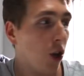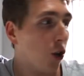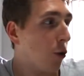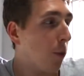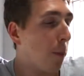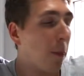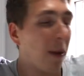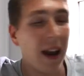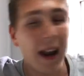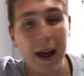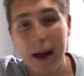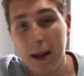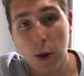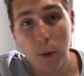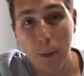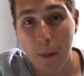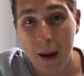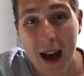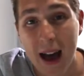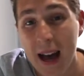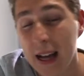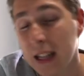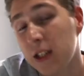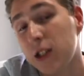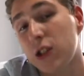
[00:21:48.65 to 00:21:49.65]
Your, your
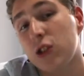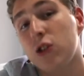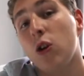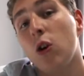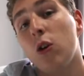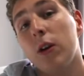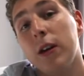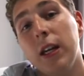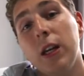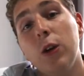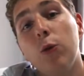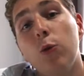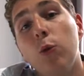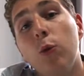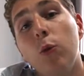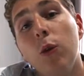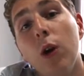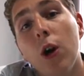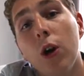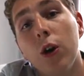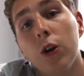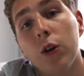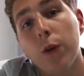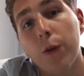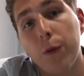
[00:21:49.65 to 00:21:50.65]
past does not equal
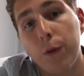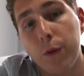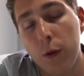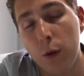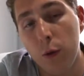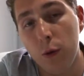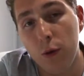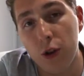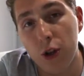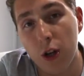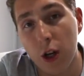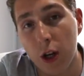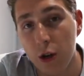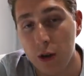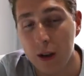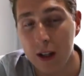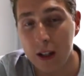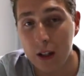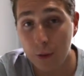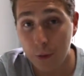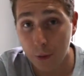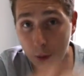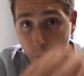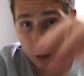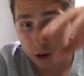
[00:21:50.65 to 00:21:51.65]
your future. You
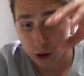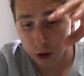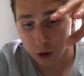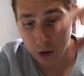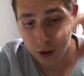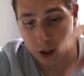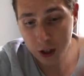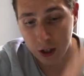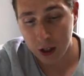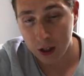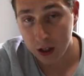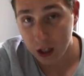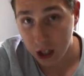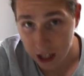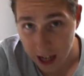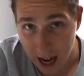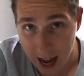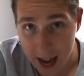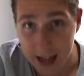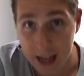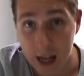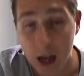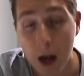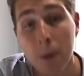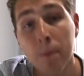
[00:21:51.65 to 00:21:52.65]
need to focus on the
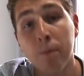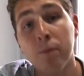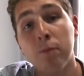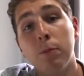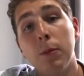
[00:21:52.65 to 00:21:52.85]
today.